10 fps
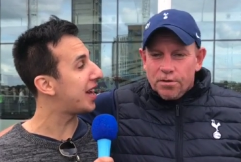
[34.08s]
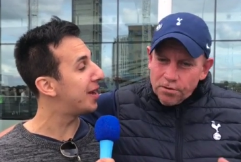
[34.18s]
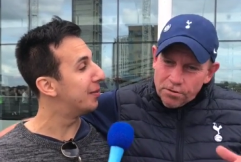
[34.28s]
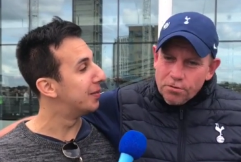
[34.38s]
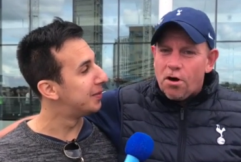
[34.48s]
Speaker 1: game?
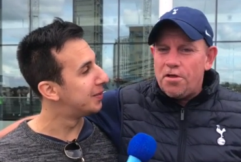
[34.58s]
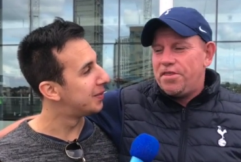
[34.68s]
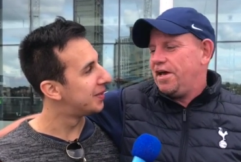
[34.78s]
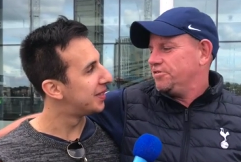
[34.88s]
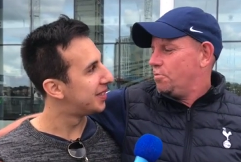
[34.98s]

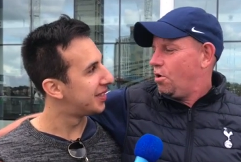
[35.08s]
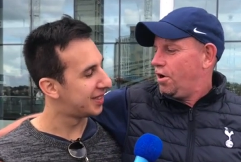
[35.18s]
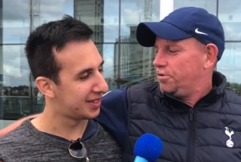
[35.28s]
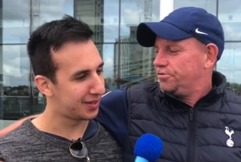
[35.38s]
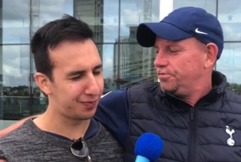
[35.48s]
9,000
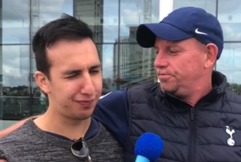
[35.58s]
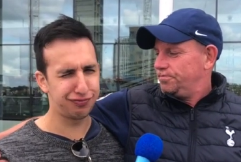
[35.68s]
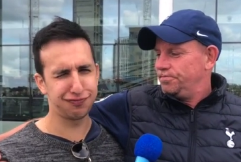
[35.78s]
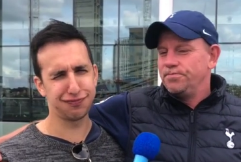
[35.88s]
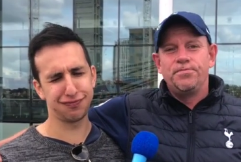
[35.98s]
miles.
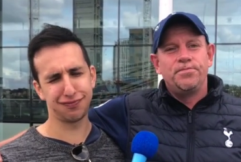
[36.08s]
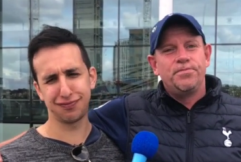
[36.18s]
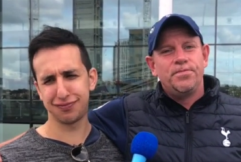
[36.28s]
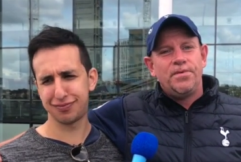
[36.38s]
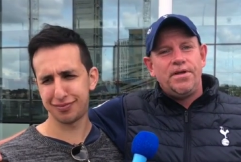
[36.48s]

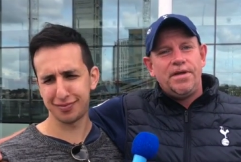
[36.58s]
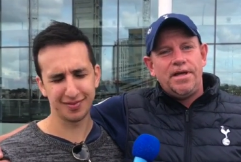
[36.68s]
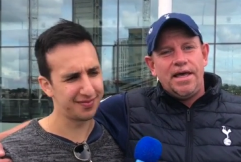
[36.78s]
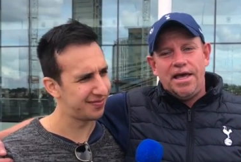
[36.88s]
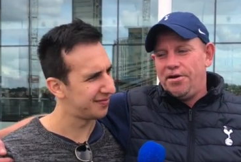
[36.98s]

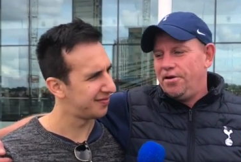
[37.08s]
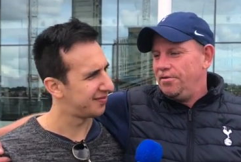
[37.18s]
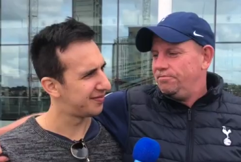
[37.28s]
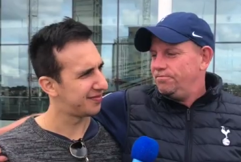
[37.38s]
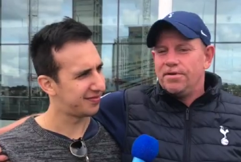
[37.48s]
And I
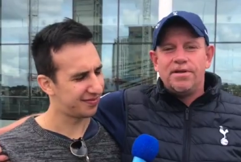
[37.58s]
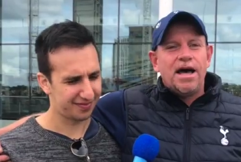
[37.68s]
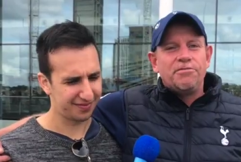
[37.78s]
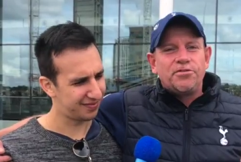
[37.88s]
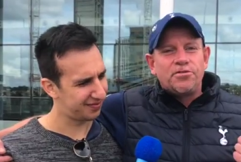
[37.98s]

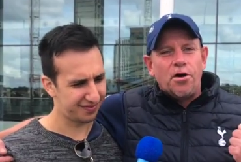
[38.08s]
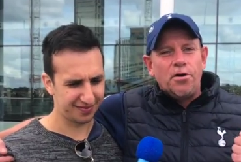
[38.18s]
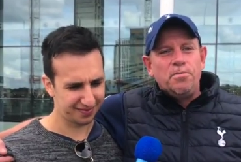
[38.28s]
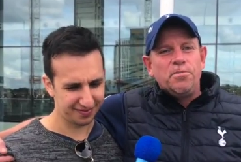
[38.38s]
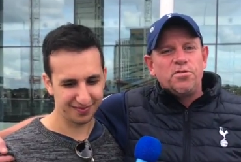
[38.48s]
Love
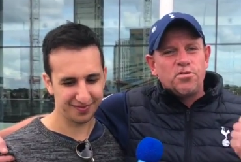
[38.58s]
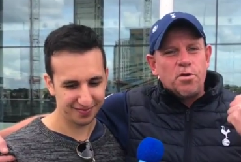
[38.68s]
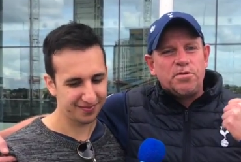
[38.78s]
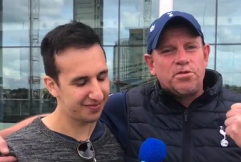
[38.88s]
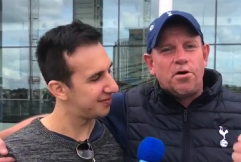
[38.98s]
Tottenham,
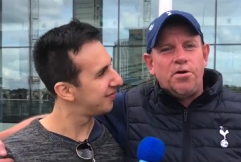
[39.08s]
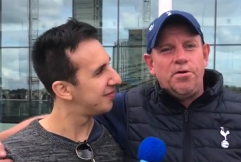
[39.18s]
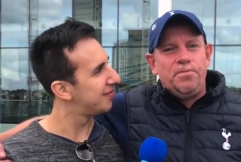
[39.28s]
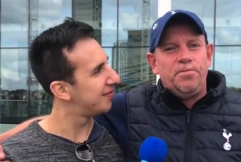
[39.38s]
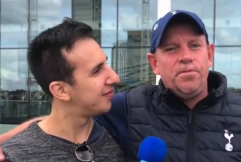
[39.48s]
Super
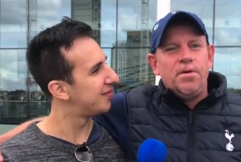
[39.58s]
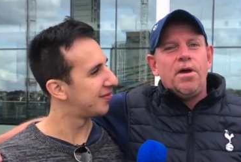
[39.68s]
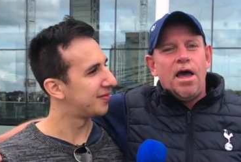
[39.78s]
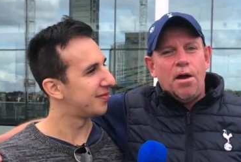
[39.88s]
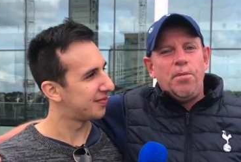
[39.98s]
Tottenham,
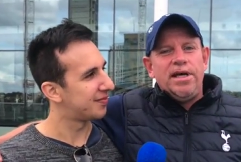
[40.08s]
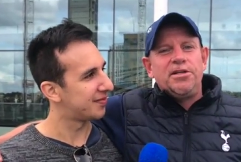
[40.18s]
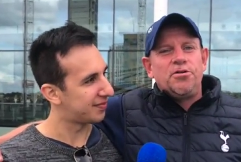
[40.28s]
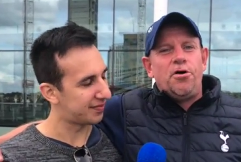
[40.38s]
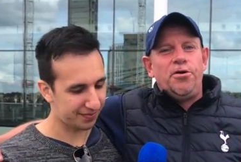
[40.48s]
Speaker 2: and we are
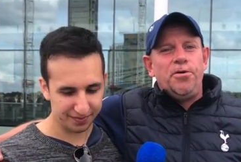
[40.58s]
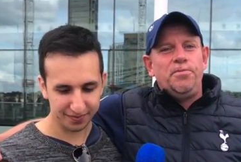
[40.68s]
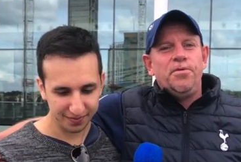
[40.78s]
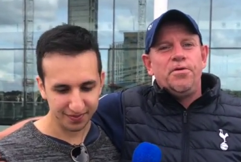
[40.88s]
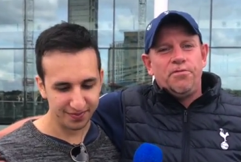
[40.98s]
Tottenham
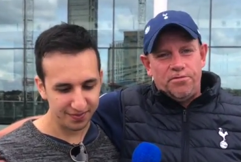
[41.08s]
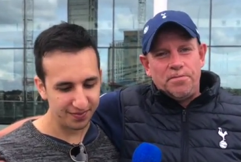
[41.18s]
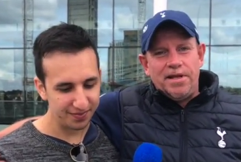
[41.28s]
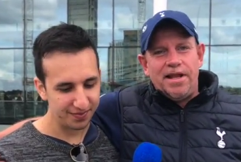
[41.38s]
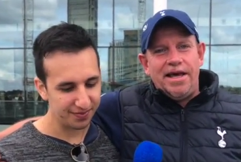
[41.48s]
from
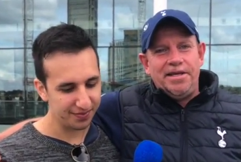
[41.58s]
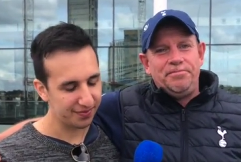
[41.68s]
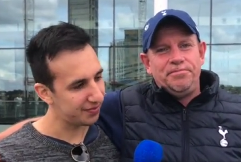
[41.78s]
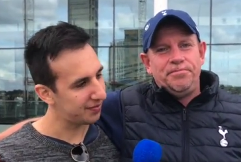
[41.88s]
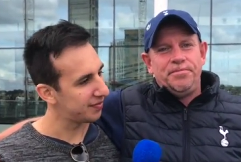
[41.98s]
the Lane.
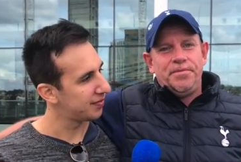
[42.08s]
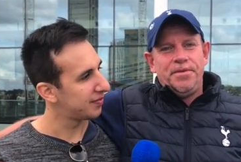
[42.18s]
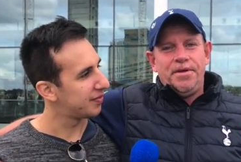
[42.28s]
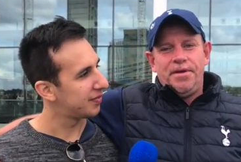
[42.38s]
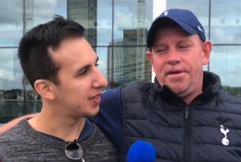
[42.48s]

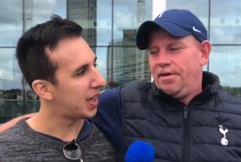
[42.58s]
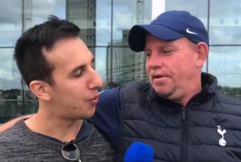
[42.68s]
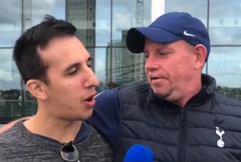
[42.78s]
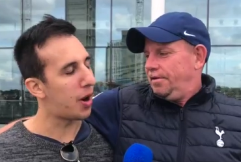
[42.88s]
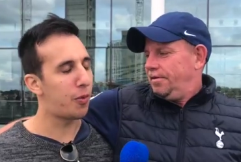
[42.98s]

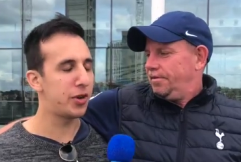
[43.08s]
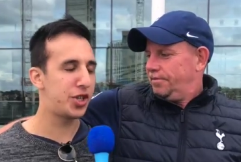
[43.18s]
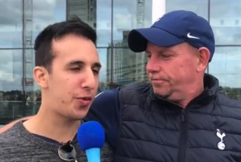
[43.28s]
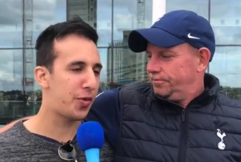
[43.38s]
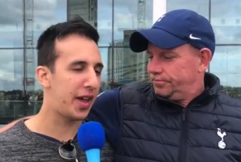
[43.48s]
What What do you
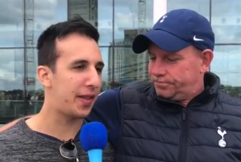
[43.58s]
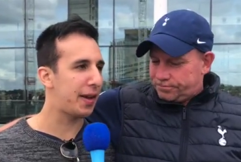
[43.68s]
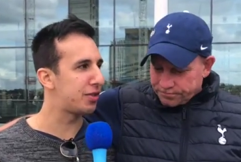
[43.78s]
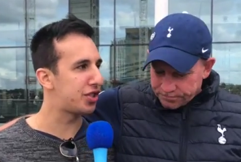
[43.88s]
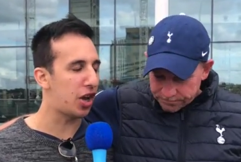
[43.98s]
think? There
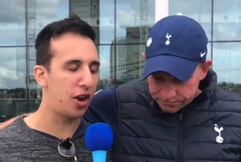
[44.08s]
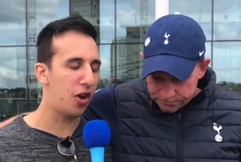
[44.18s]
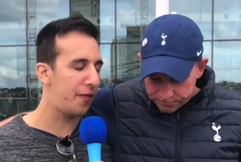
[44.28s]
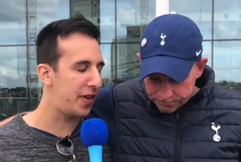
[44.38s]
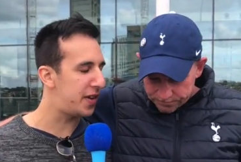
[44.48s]
was a lot
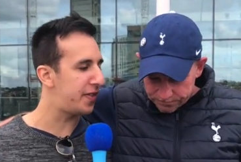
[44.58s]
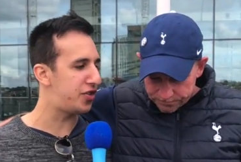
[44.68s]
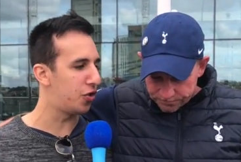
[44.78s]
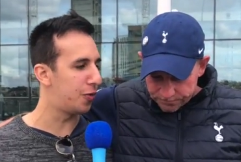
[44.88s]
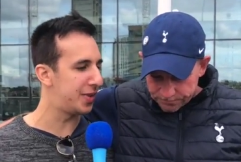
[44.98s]
of
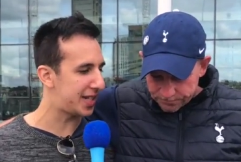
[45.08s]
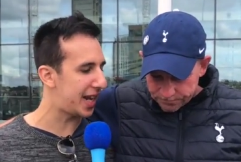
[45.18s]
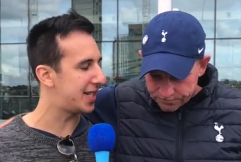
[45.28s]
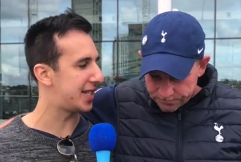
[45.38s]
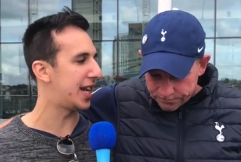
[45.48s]
individual
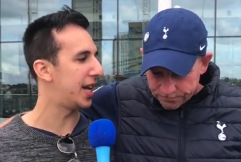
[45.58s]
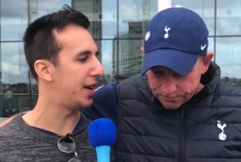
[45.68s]
mistakes today